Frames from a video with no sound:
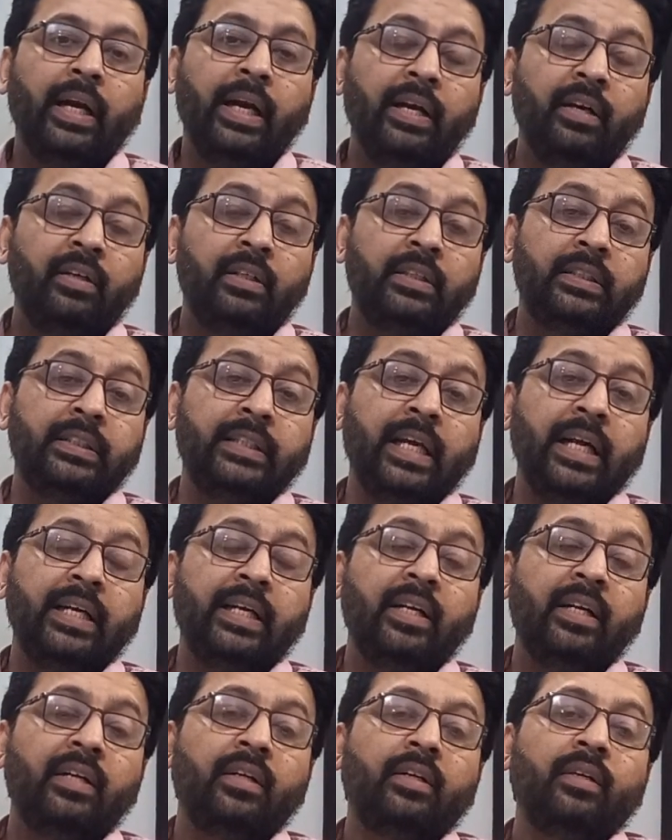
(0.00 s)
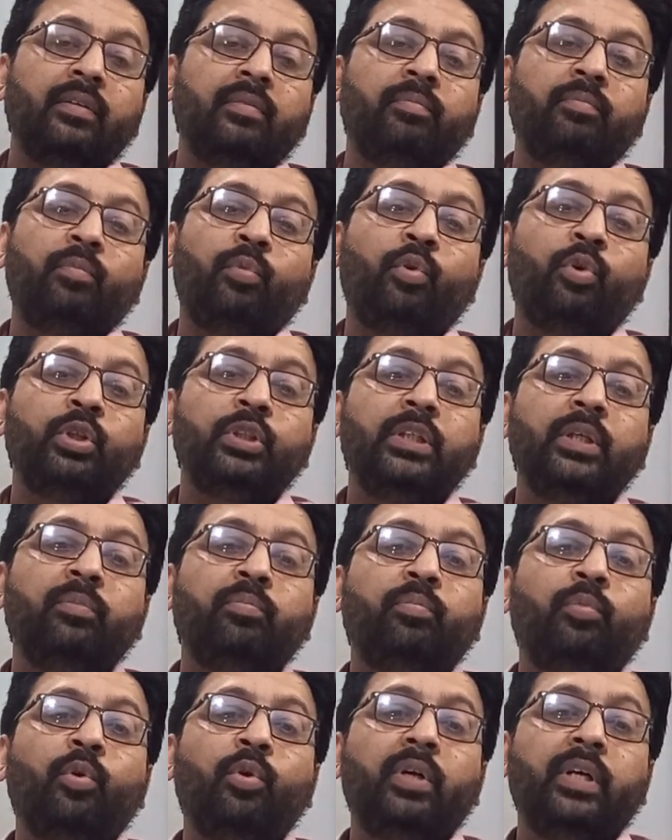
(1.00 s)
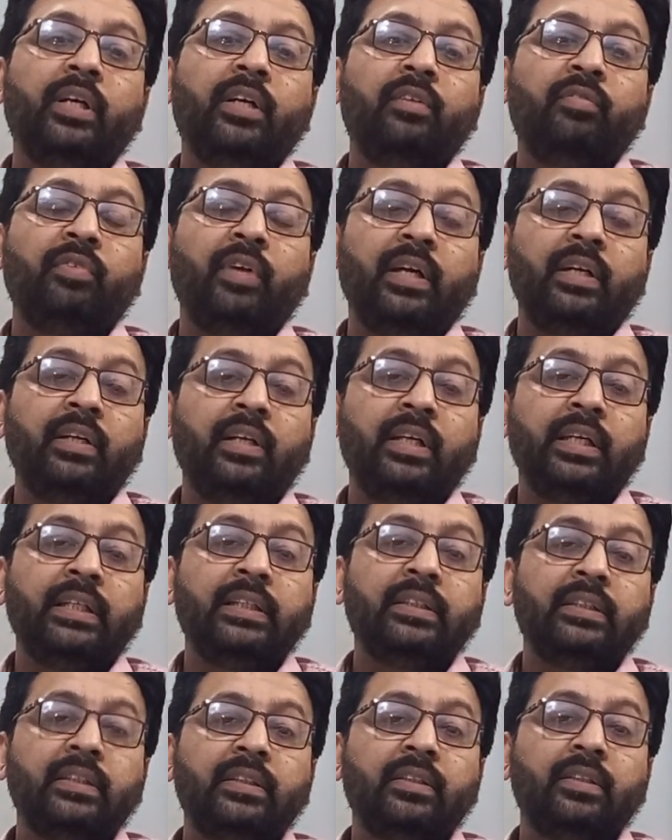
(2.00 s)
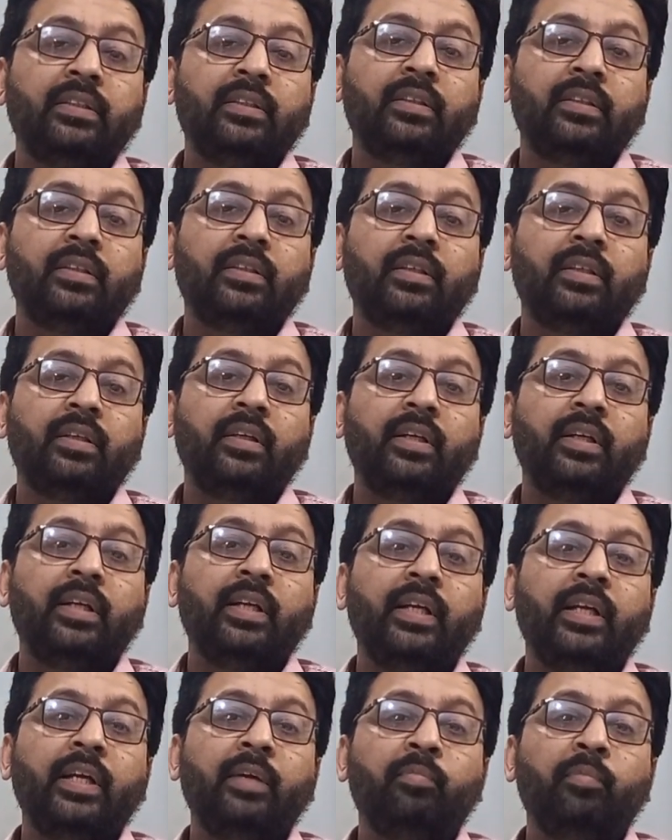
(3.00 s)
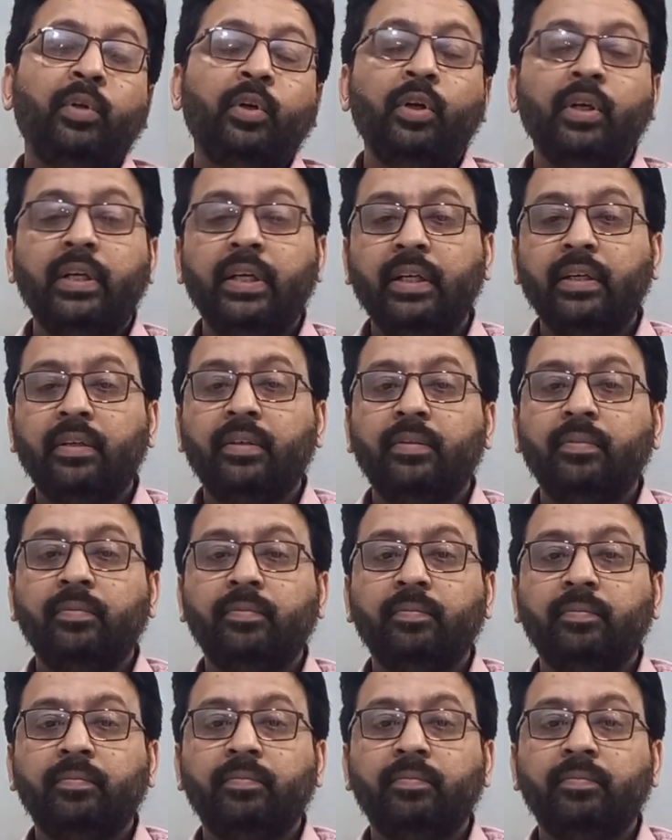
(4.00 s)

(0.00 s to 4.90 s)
And second most important factor is immunity.